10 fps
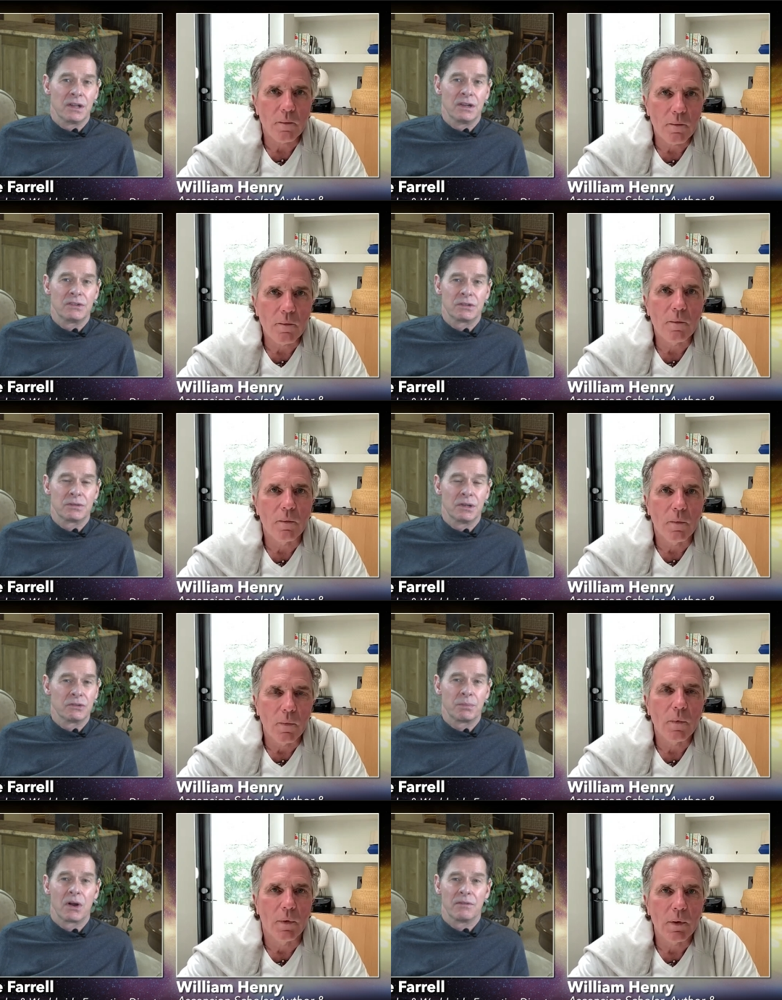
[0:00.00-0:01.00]
Speaker 1: that is is
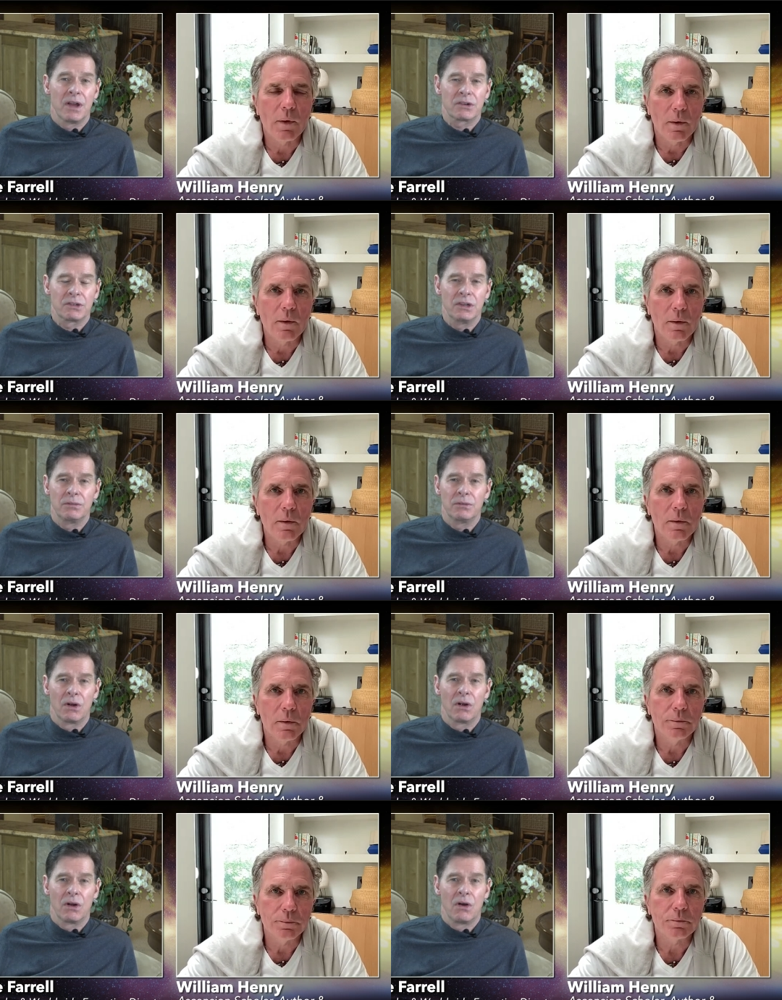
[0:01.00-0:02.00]
part of actually
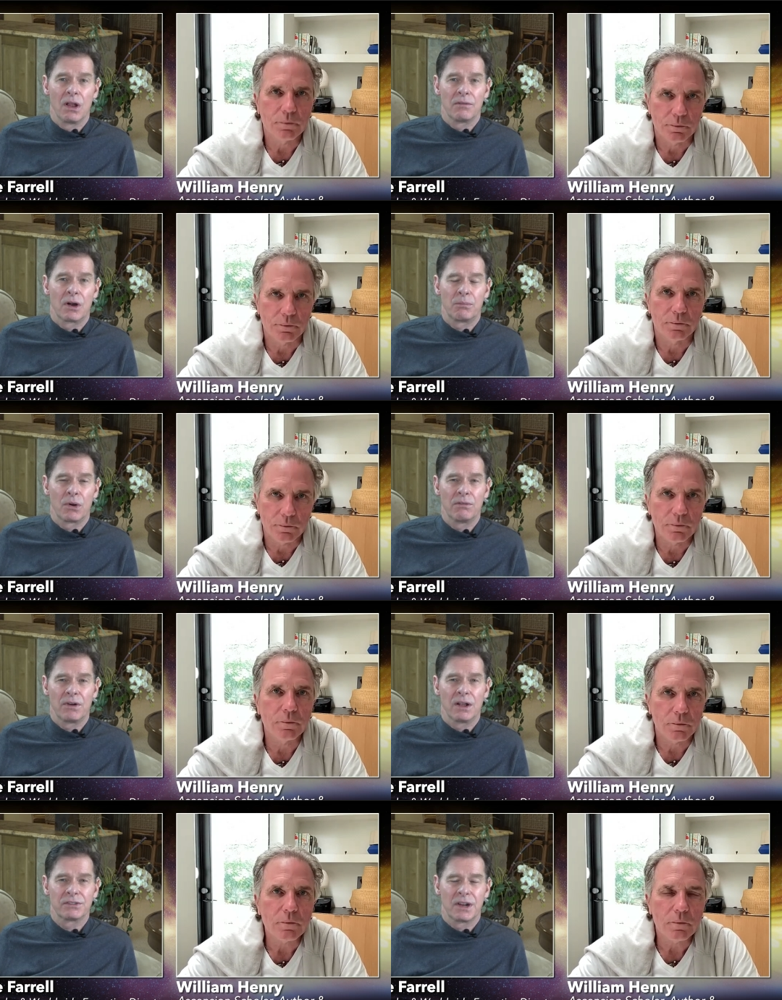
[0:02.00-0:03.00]
all of our
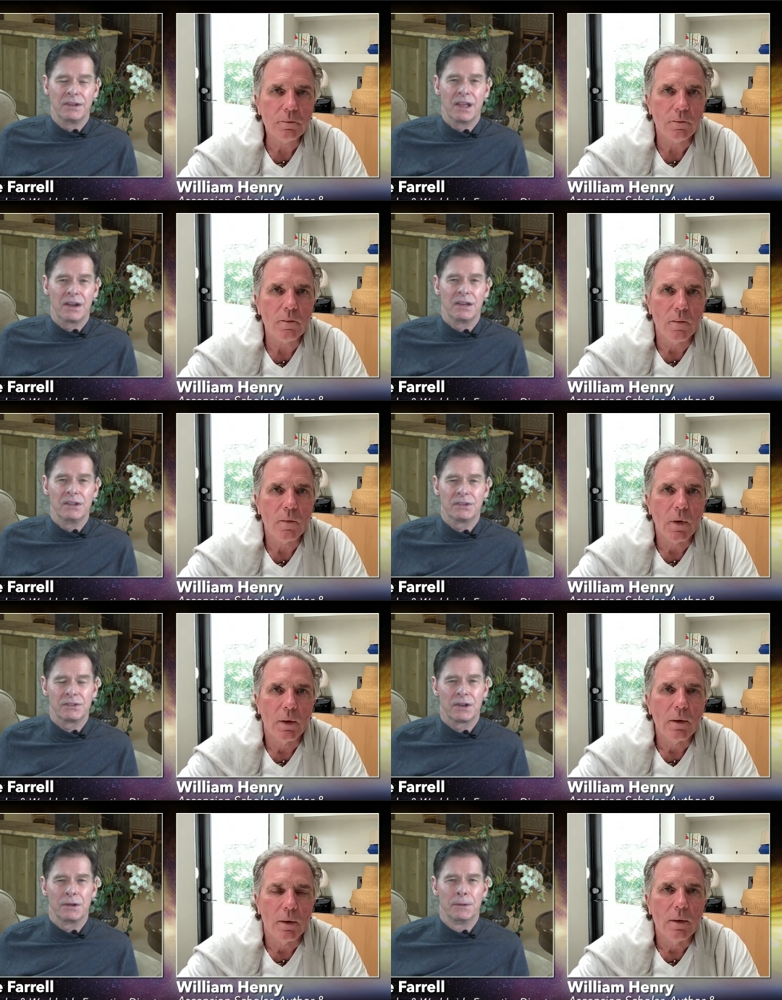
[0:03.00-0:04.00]
profiles and identities,
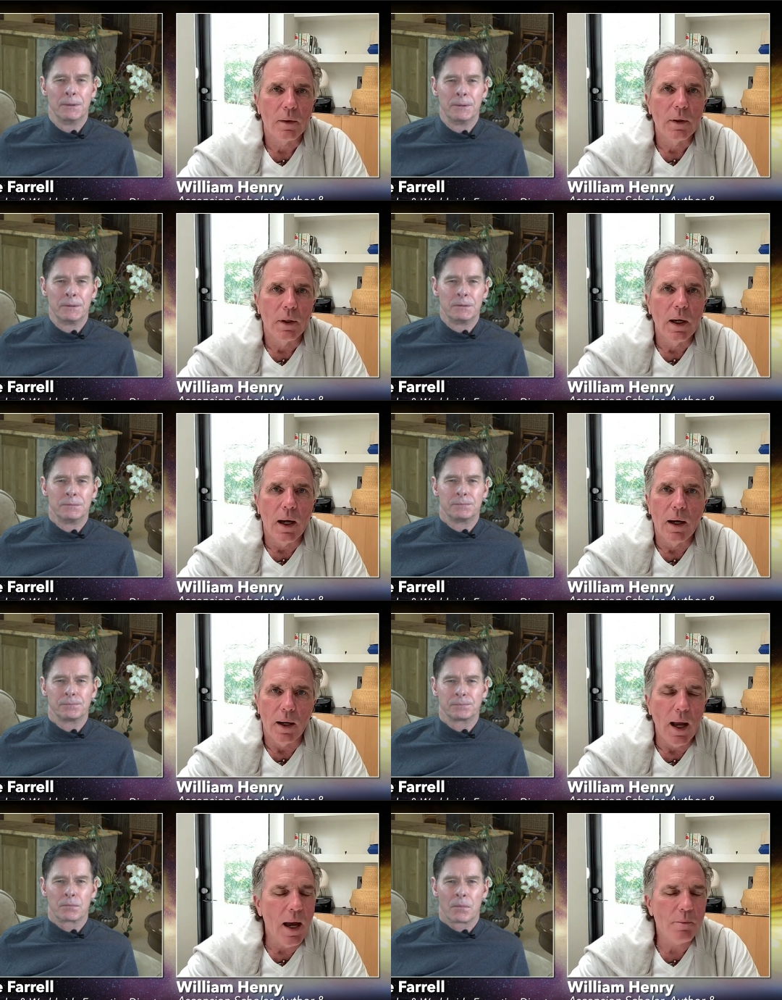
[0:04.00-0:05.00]
isn't it?
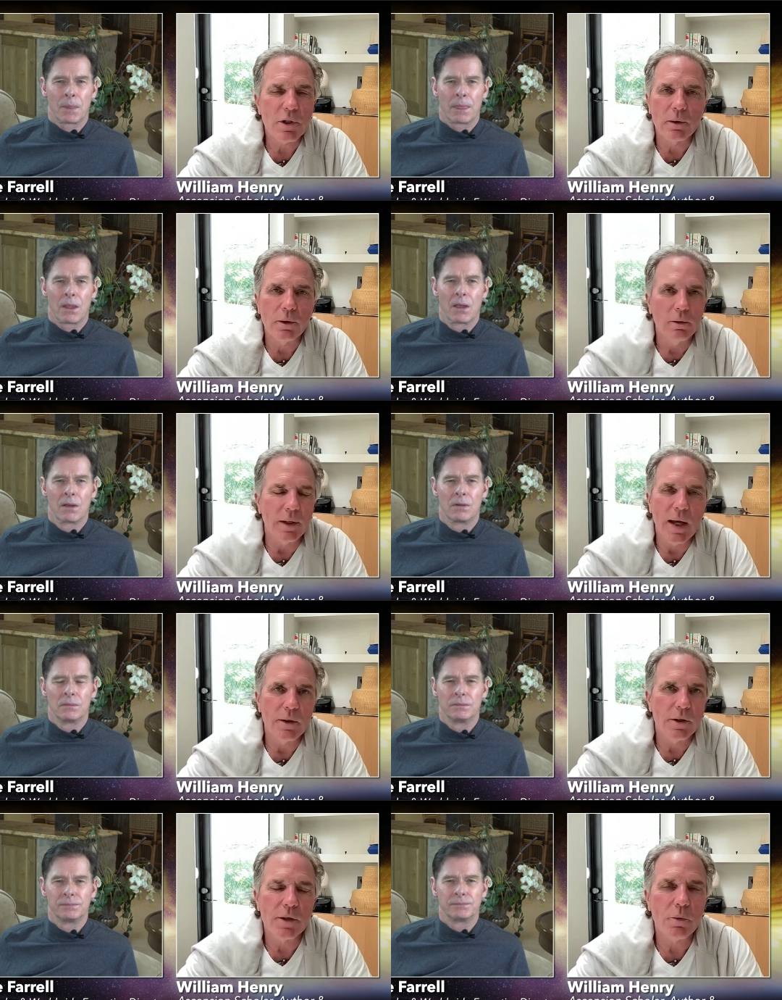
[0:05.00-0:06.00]
Speaker 2: Absolutely, and that
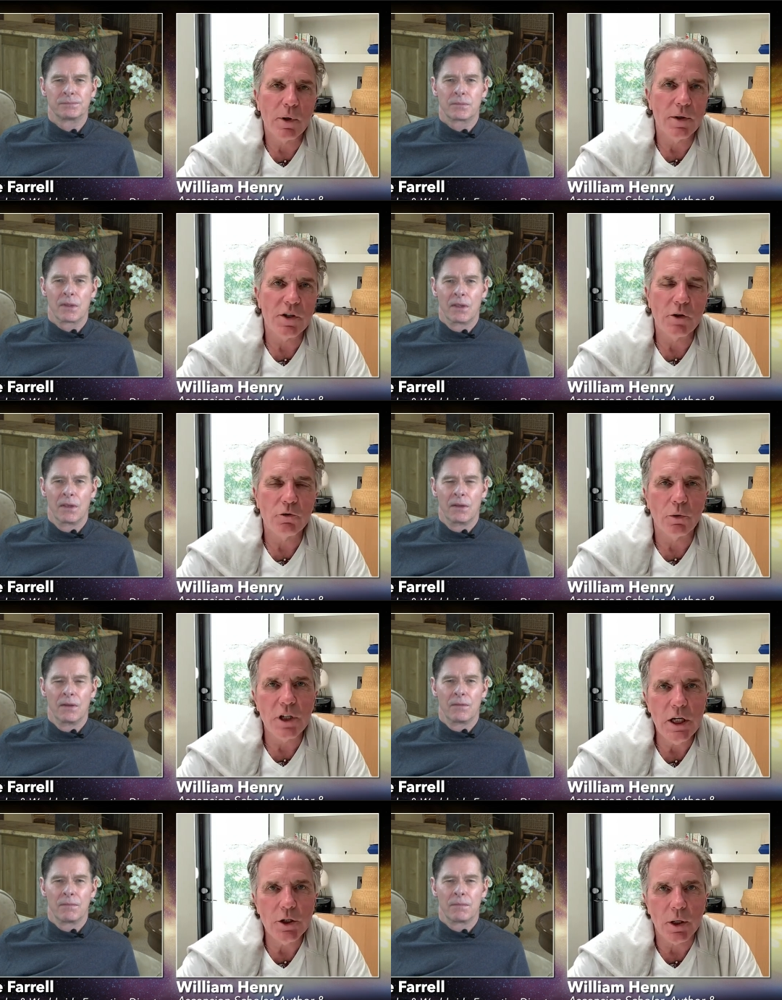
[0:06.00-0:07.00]
that's one of the central
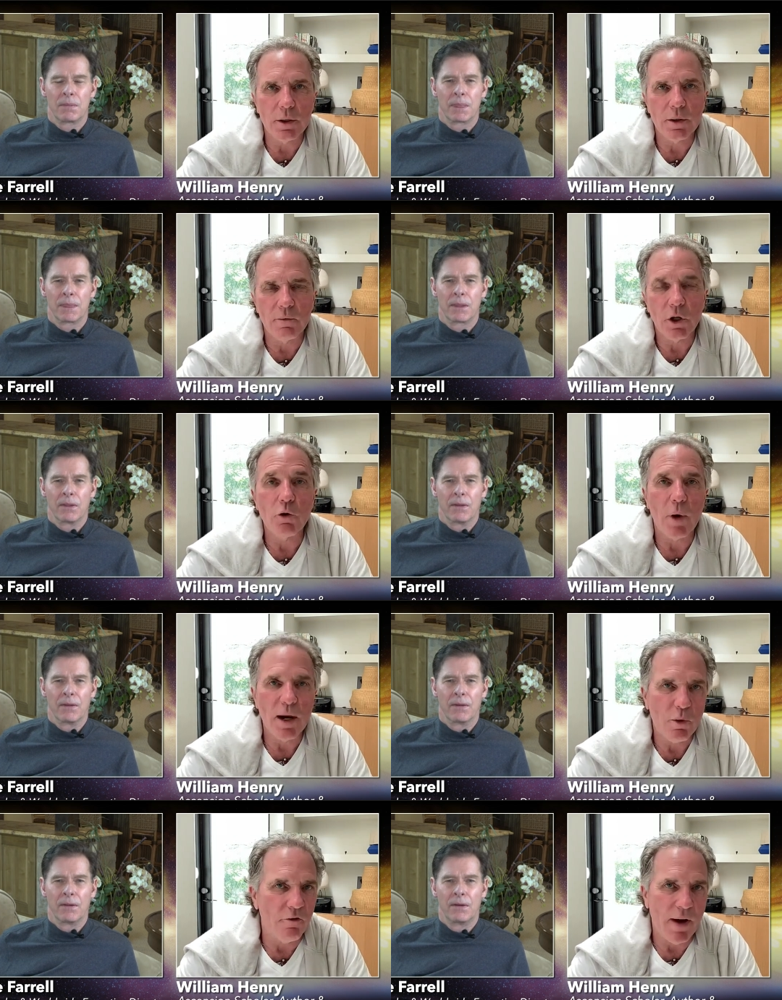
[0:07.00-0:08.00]
teachings of the Great
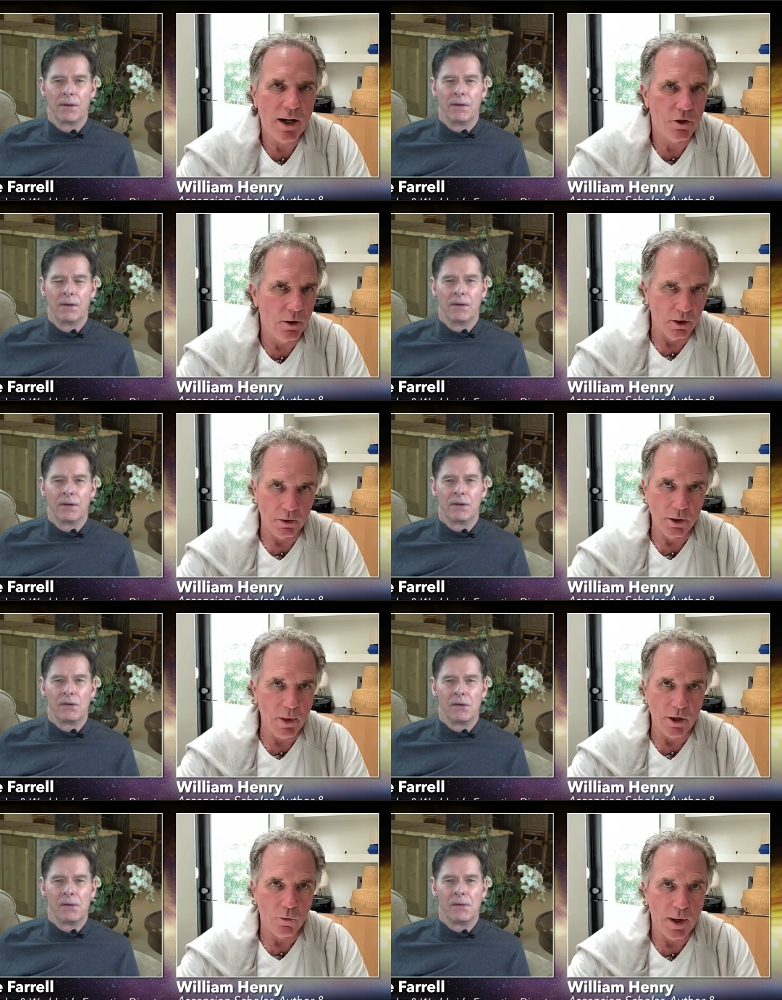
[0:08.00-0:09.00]
Perfection or
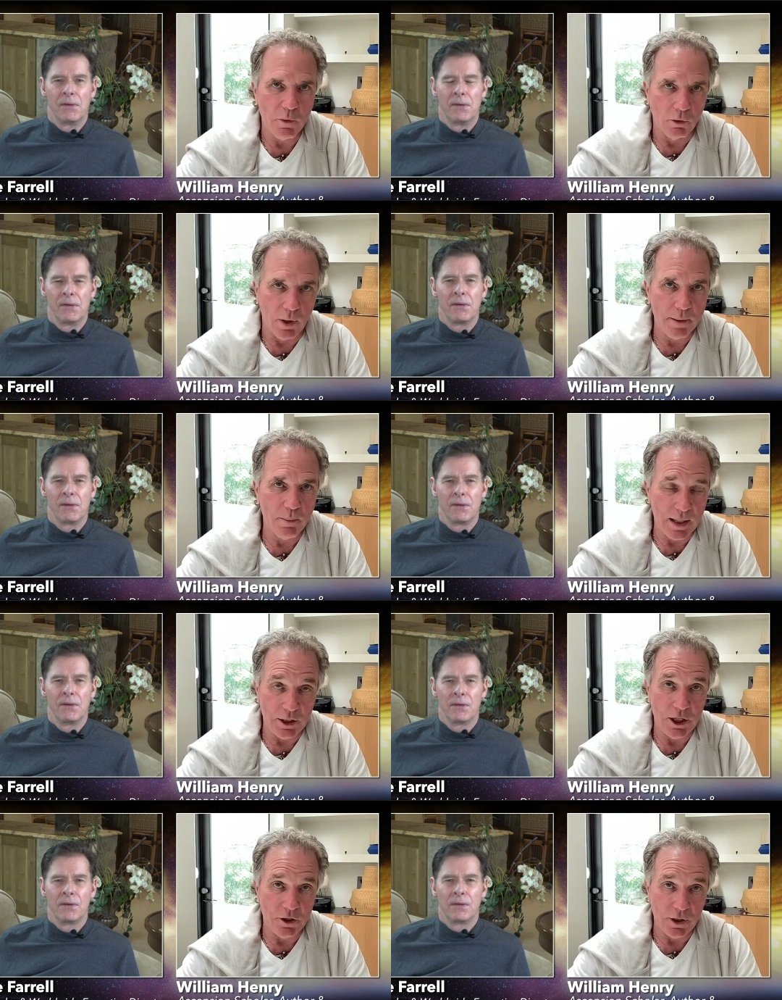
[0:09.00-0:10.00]
Tibetan Rainbow Light Body
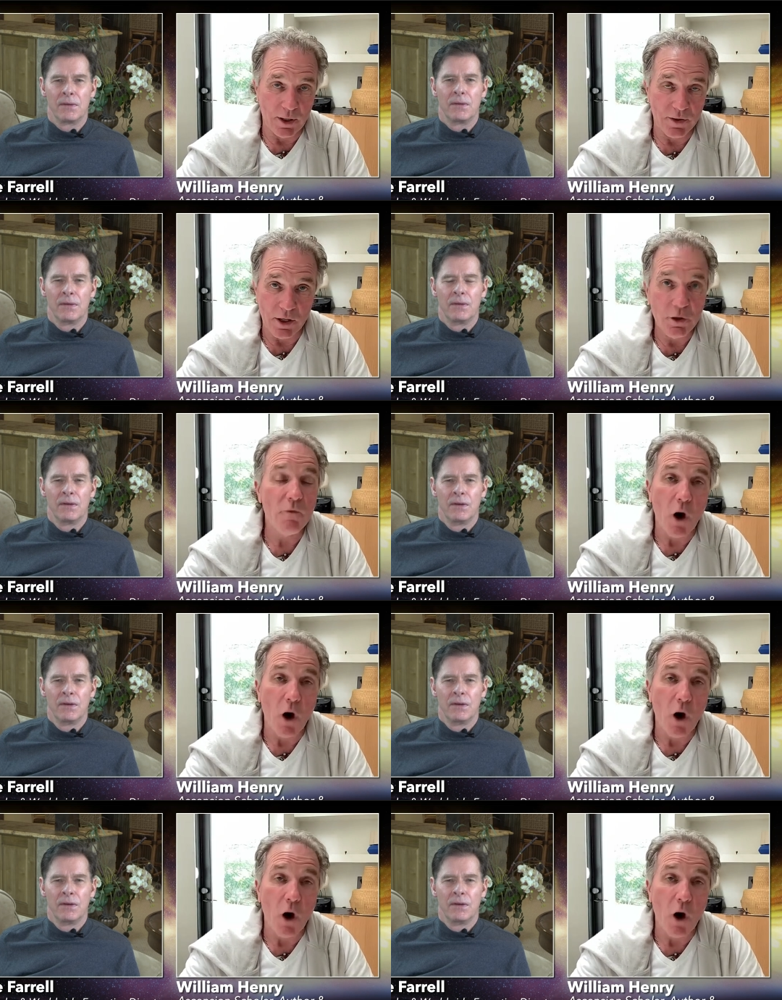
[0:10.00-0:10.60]
teaching is that you've